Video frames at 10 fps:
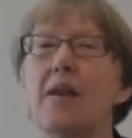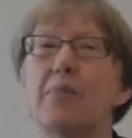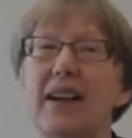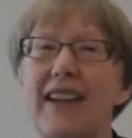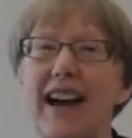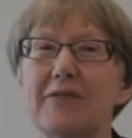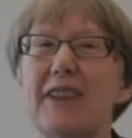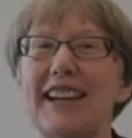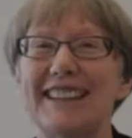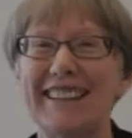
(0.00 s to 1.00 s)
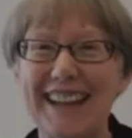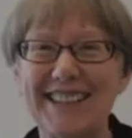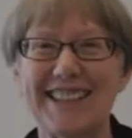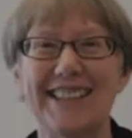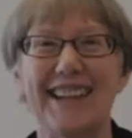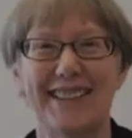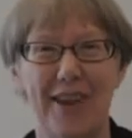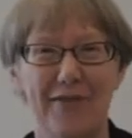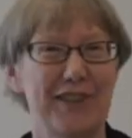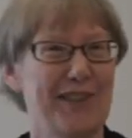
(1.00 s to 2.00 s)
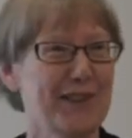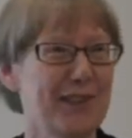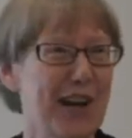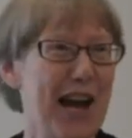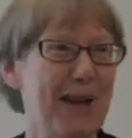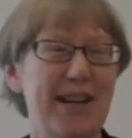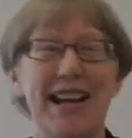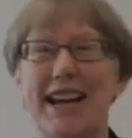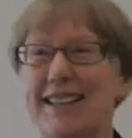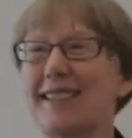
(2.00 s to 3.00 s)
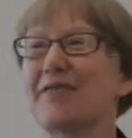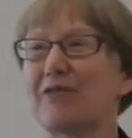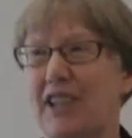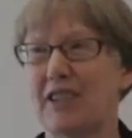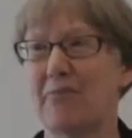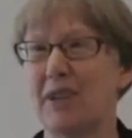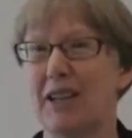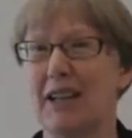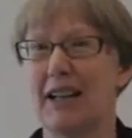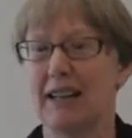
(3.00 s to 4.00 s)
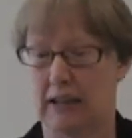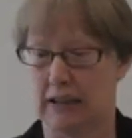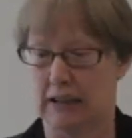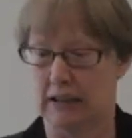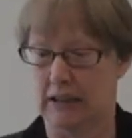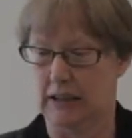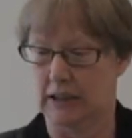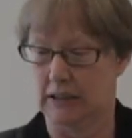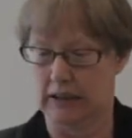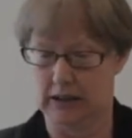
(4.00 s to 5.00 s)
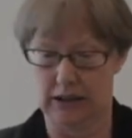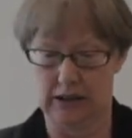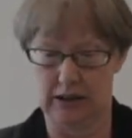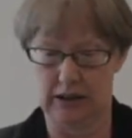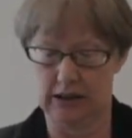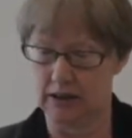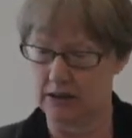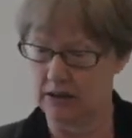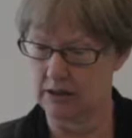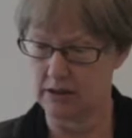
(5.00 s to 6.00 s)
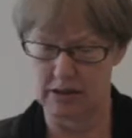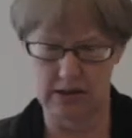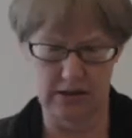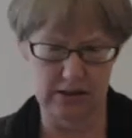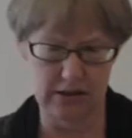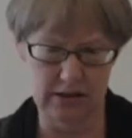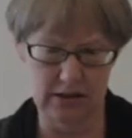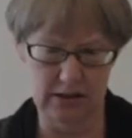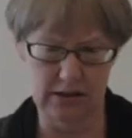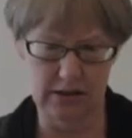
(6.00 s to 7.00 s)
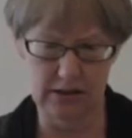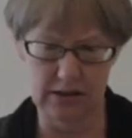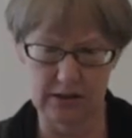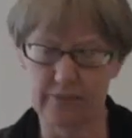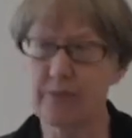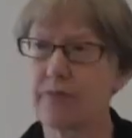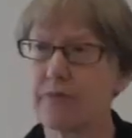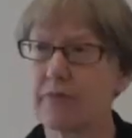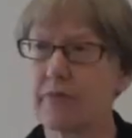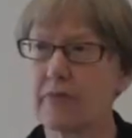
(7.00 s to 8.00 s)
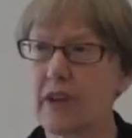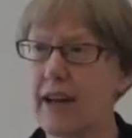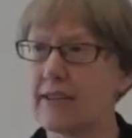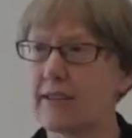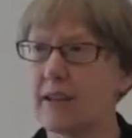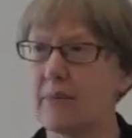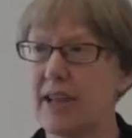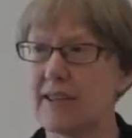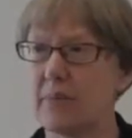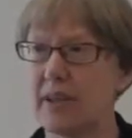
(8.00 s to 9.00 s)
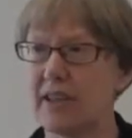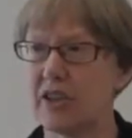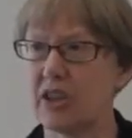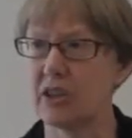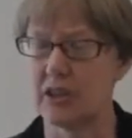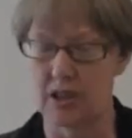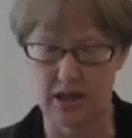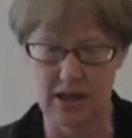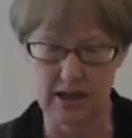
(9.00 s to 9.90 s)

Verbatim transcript: But that regulation is often described as freedom. As definições de vírus foram atualizadas as and that's an option.